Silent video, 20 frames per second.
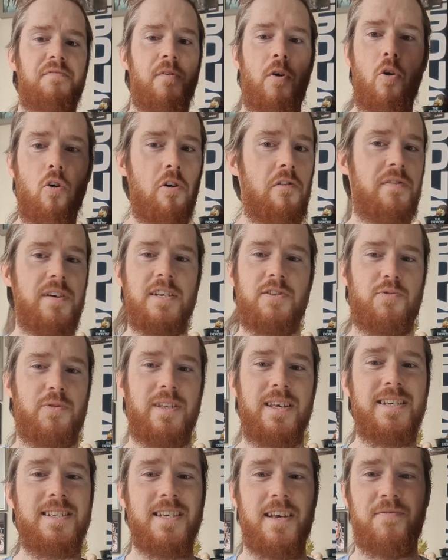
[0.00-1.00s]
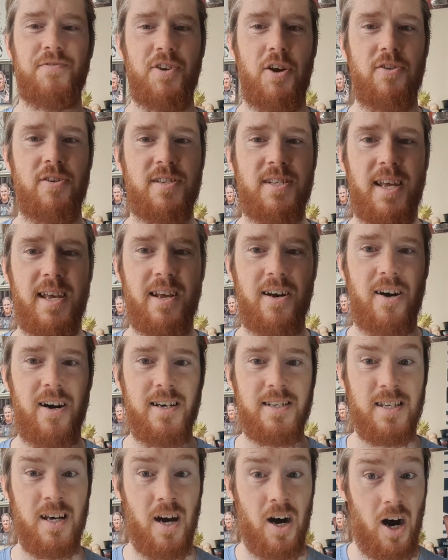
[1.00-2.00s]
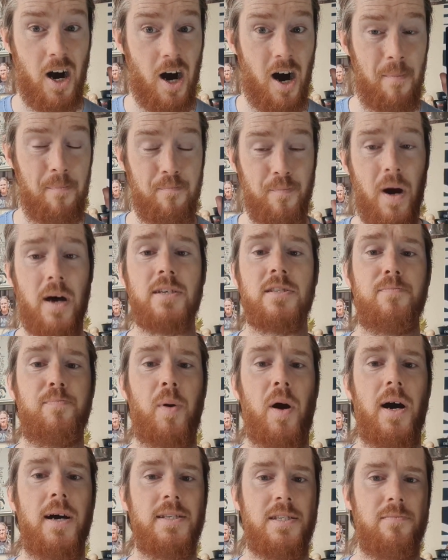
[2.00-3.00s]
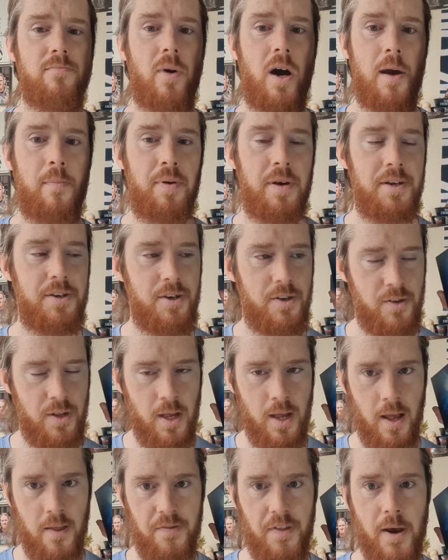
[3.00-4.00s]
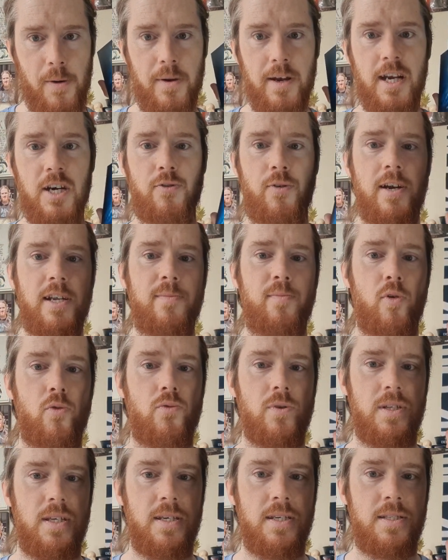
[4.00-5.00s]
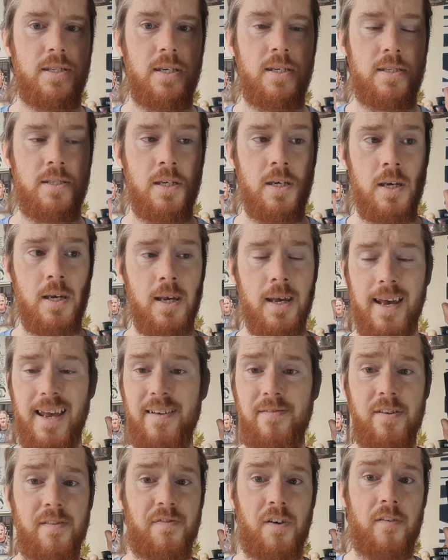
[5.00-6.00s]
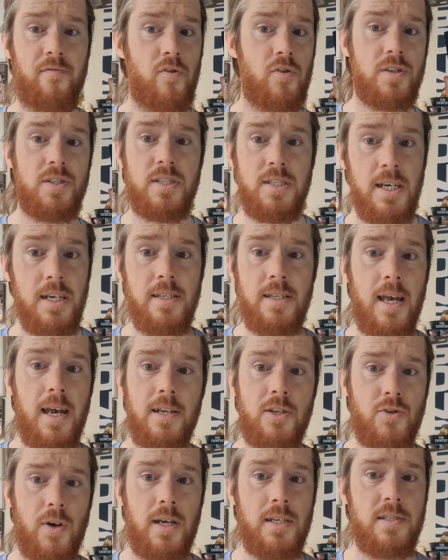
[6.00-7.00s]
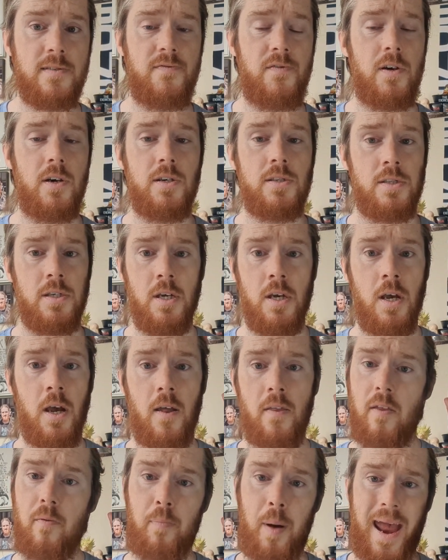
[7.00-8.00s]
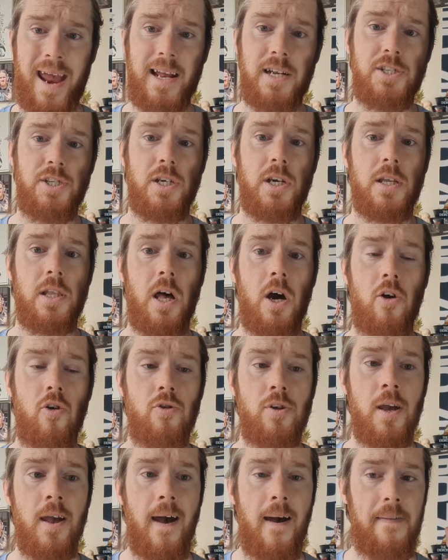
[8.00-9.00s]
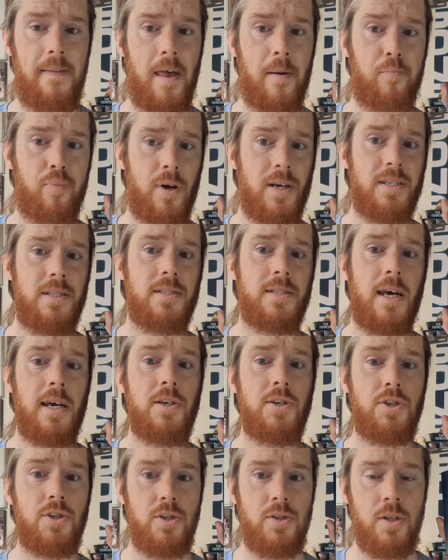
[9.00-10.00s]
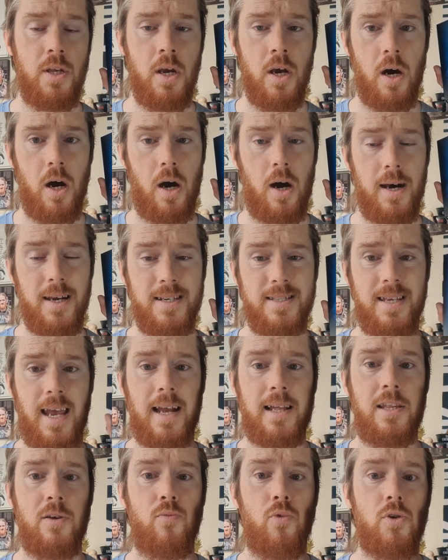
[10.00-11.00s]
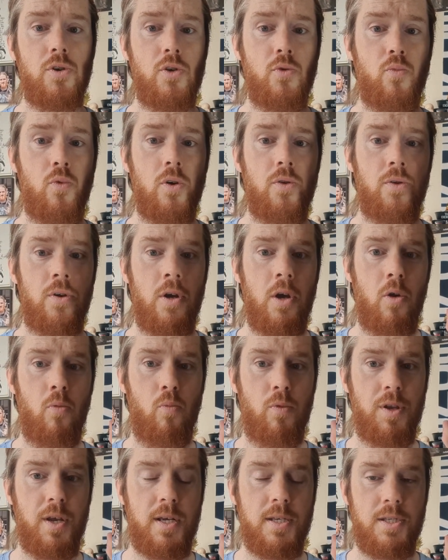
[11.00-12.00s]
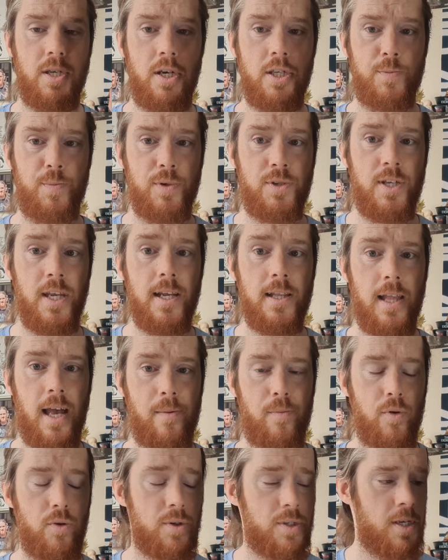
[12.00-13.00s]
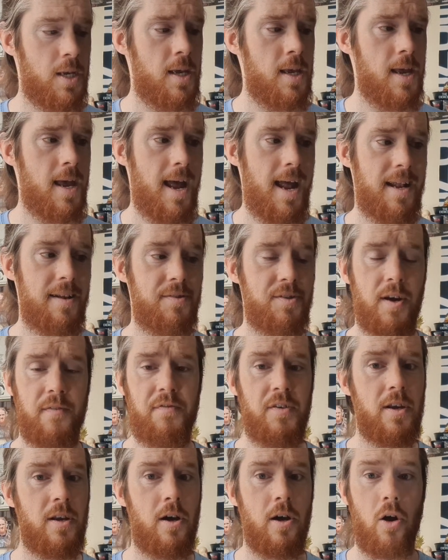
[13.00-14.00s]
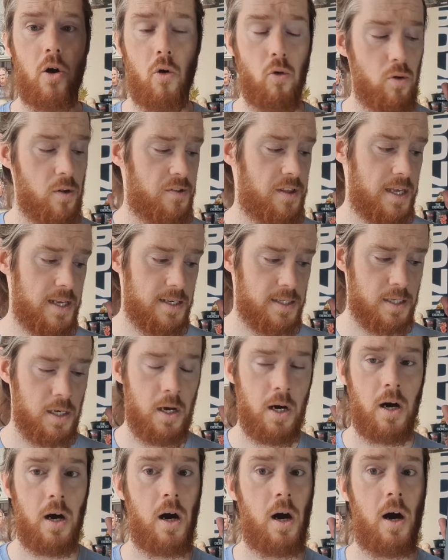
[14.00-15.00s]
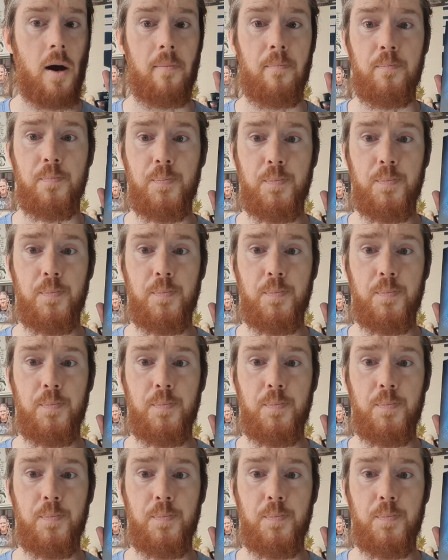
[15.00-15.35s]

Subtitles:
All of these releases I've shown you today, guys, are must-buys in my opinion. They're incredible releases. Even if I've not seen their transfers, the packaging alone and their presentation are exactly what you want when it concerns boutique labels, and I think all of these are